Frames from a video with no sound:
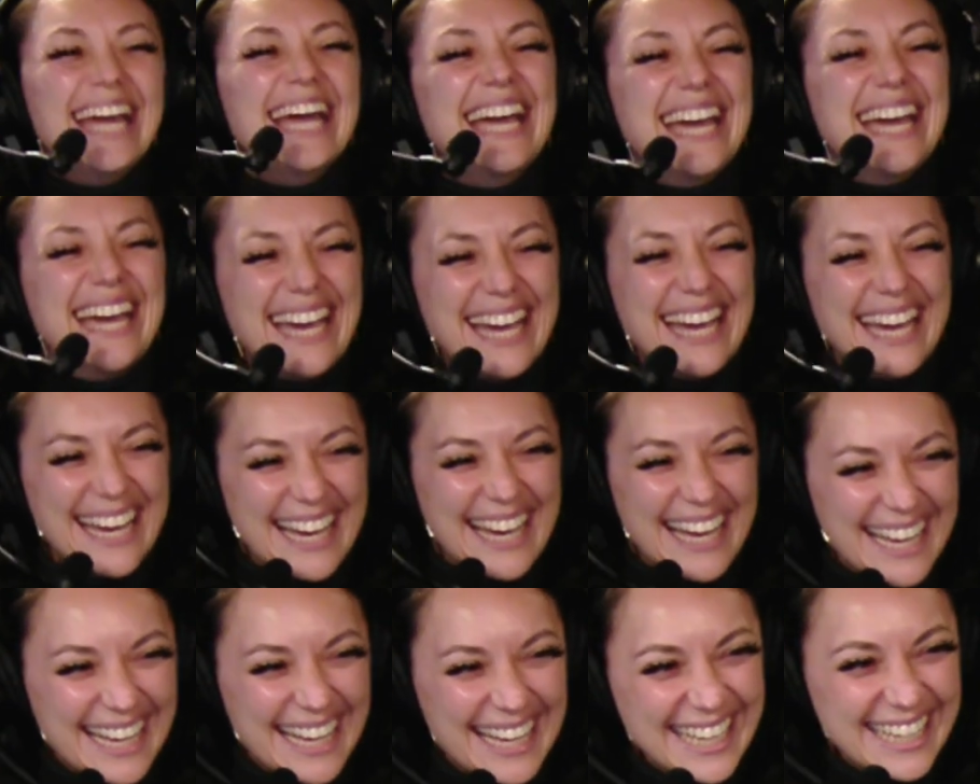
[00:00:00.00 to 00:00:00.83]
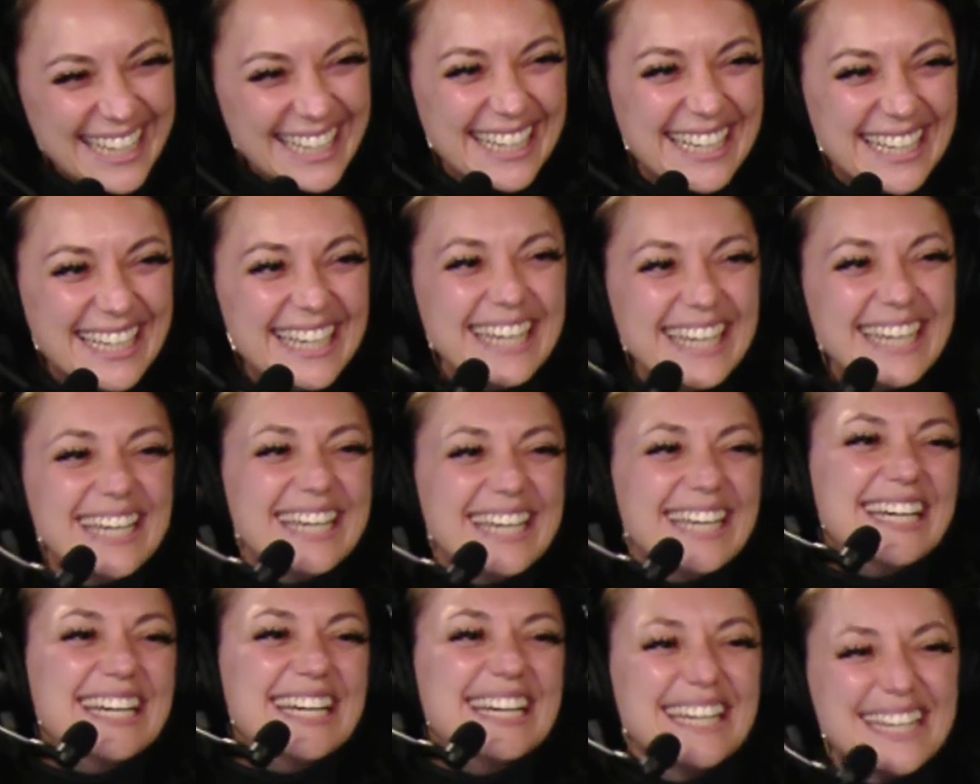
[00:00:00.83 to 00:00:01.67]
Not Isaiah. We don't want
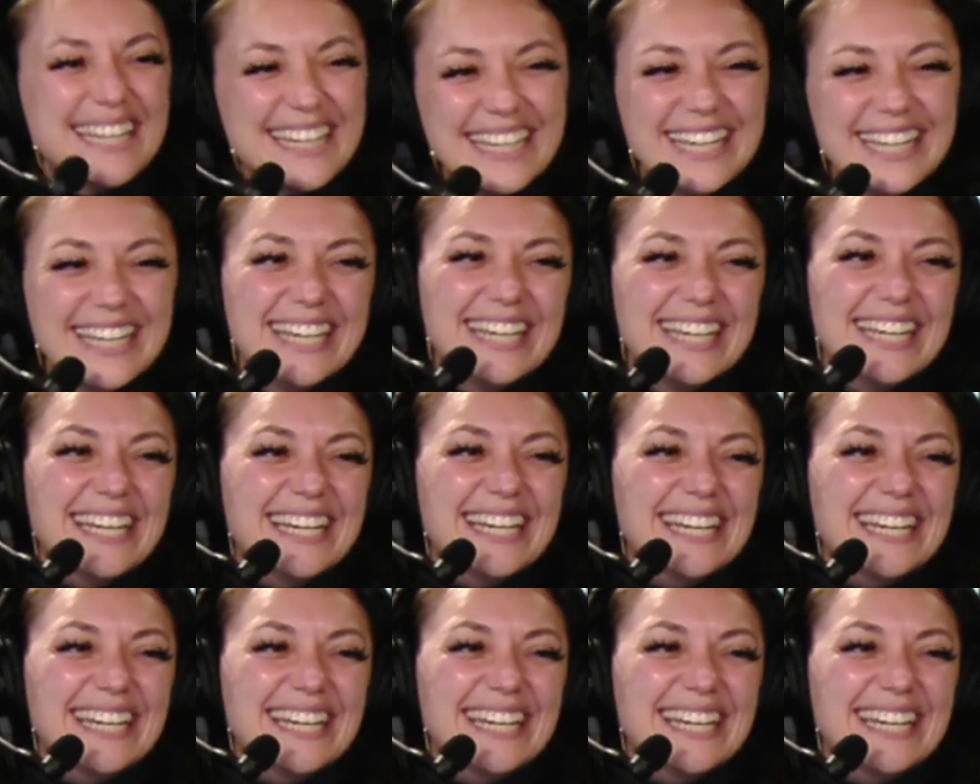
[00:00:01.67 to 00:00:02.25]
the cat being